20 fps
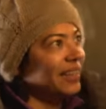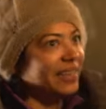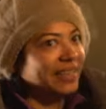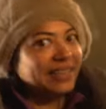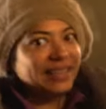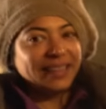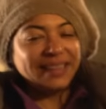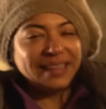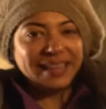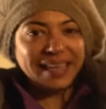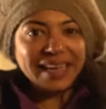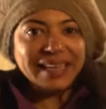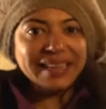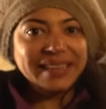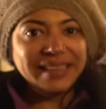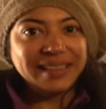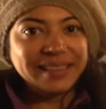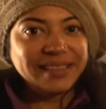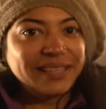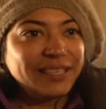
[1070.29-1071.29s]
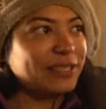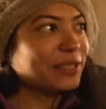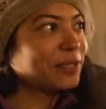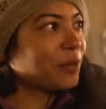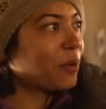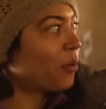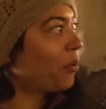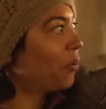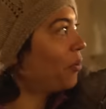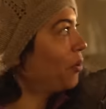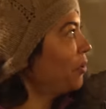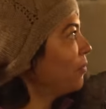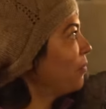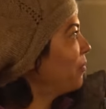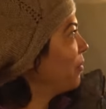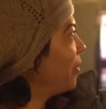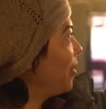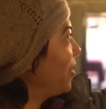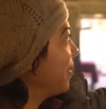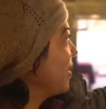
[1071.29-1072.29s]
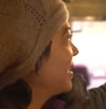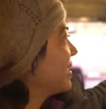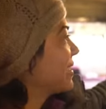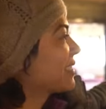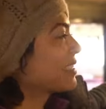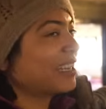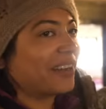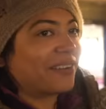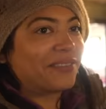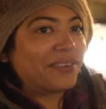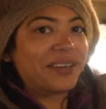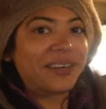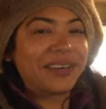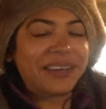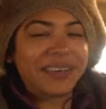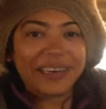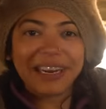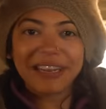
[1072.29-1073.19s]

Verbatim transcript: and then this whole wall is covered in